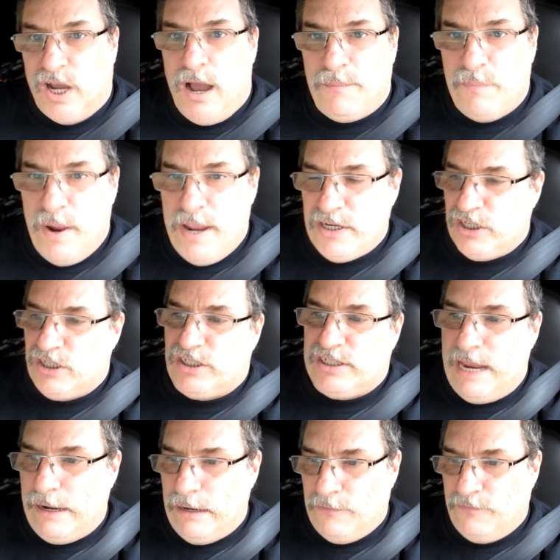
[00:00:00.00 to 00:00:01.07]
top wage
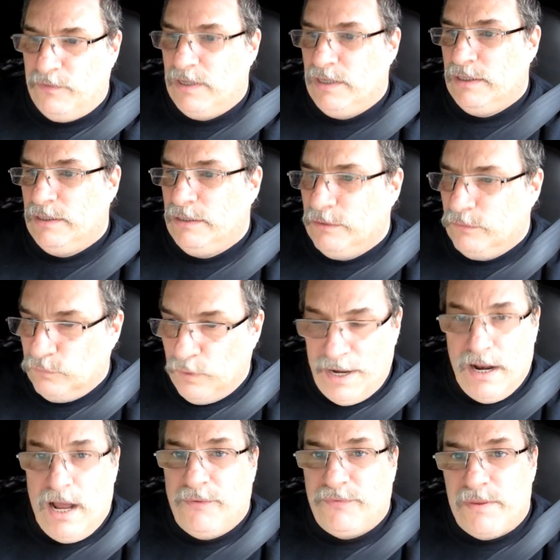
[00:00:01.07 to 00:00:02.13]
incentive
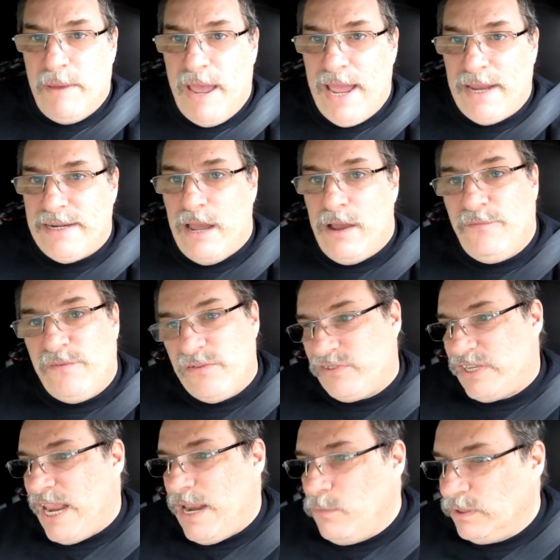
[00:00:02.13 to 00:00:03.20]
right off the bat. Now, if you
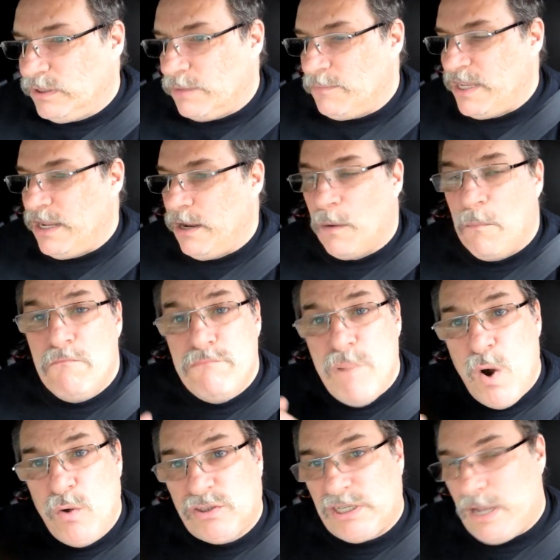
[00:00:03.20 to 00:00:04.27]
stayed with them a year,
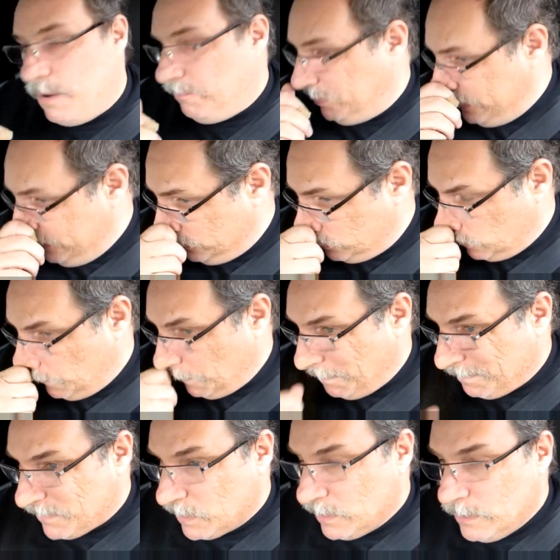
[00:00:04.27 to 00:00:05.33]
most companies
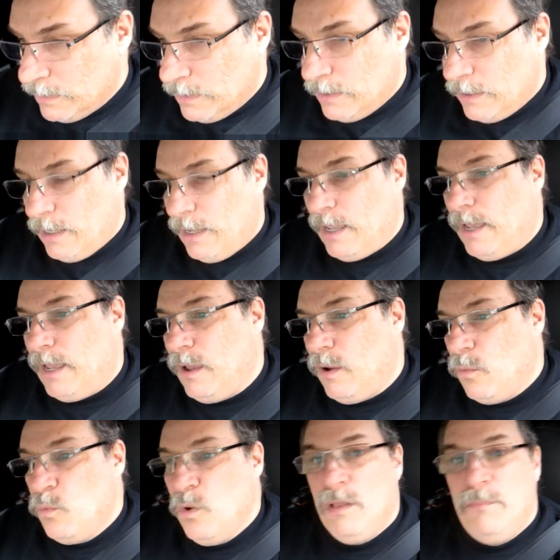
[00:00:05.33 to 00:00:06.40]

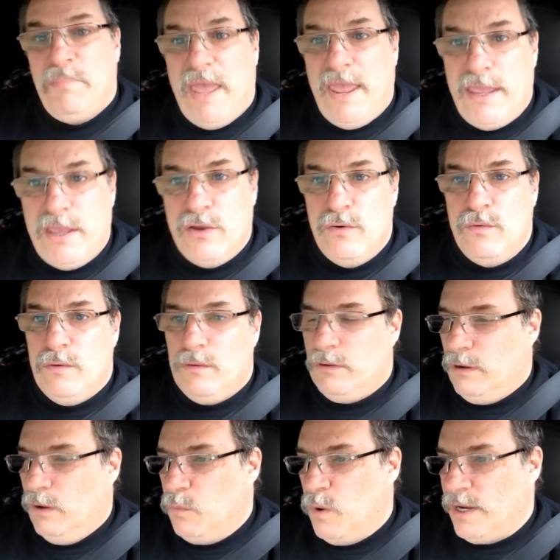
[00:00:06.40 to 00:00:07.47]
uh, will pay you
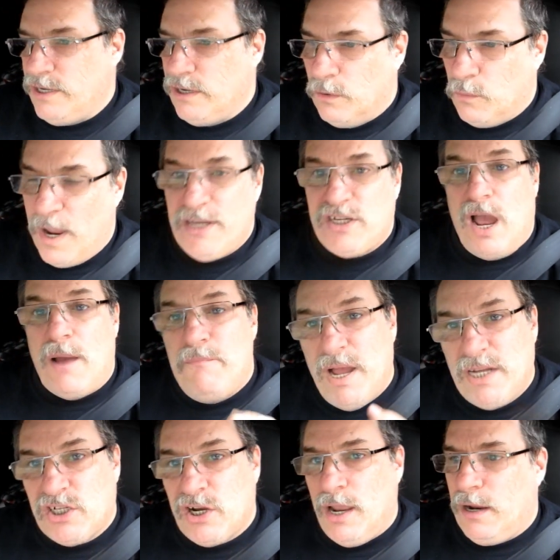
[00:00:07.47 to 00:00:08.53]
a one-year wage, a
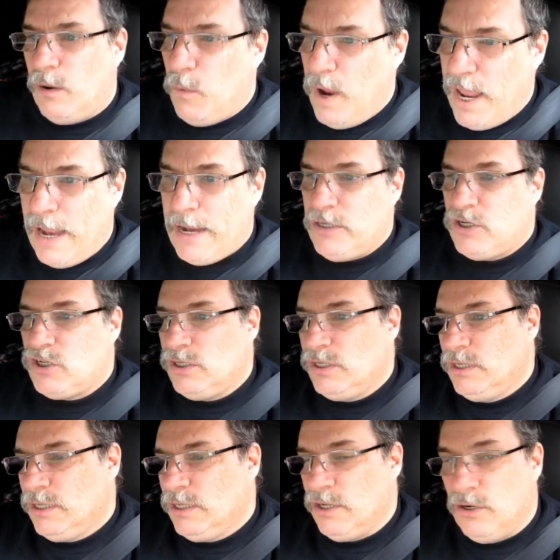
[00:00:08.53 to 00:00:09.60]
much higher wage.
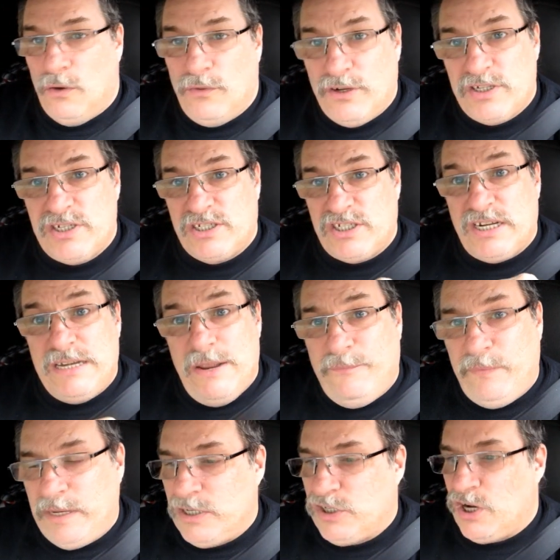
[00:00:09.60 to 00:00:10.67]
You know, there's a
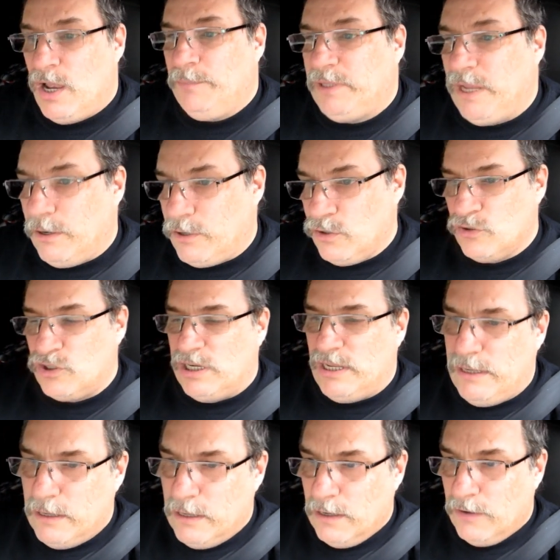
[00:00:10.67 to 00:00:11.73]
significant jump there
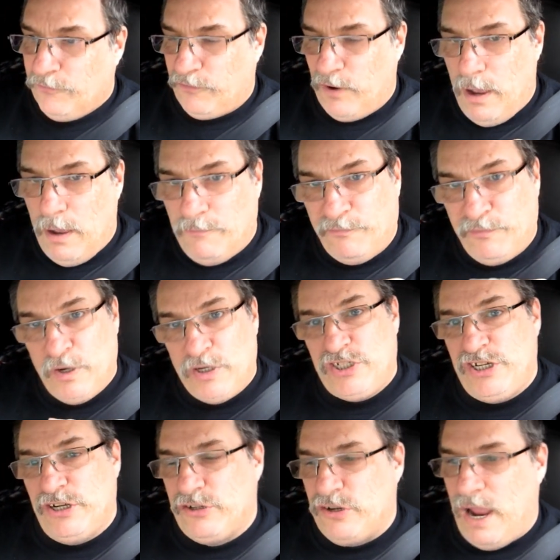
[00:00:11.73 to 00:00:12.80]
usually from
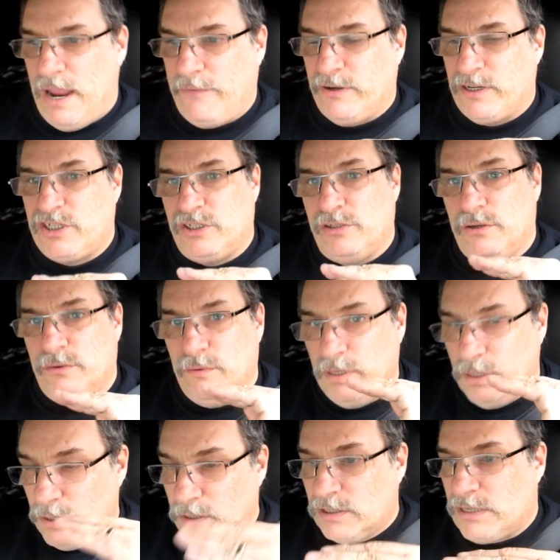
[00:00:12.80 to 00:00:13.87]
first-year driver
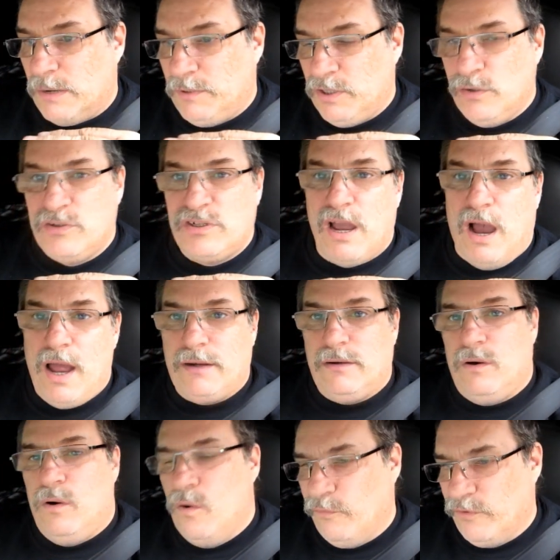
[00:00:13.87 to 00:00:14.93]
to someone who's got
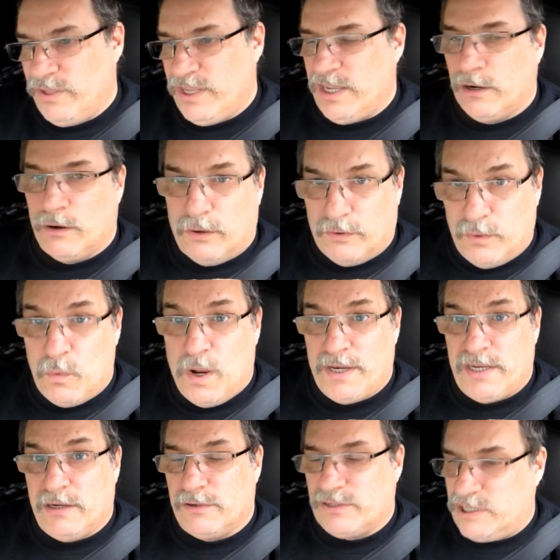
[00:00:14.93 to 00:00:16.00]
over the year or the
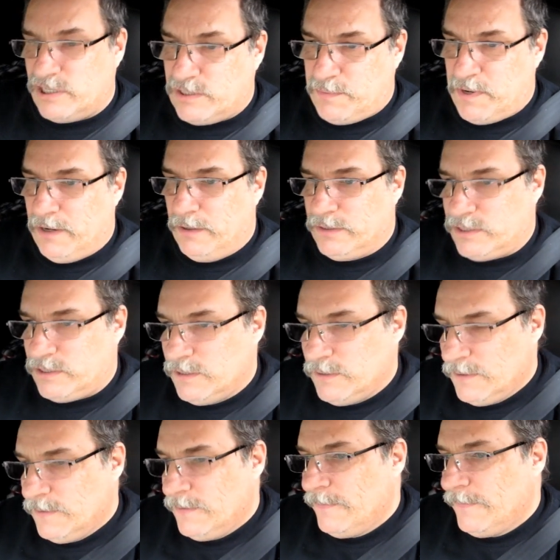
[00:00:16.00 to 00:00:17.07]
one year's experience.
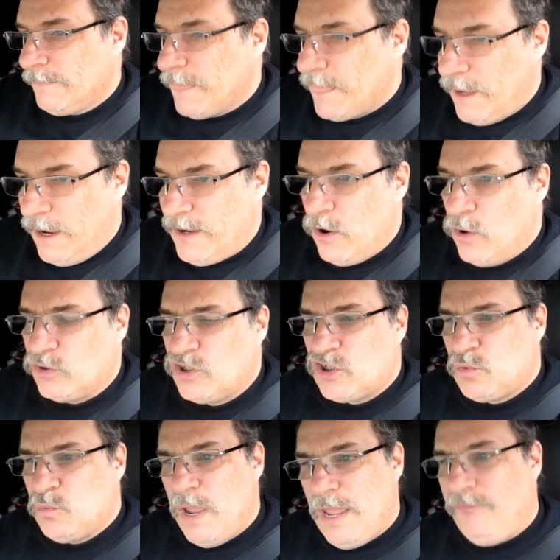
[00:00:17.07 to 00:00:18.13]
I know
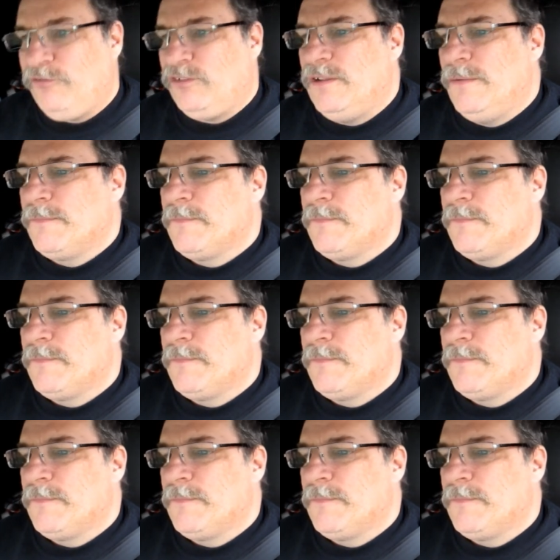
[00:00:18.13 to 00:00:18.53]
Swift,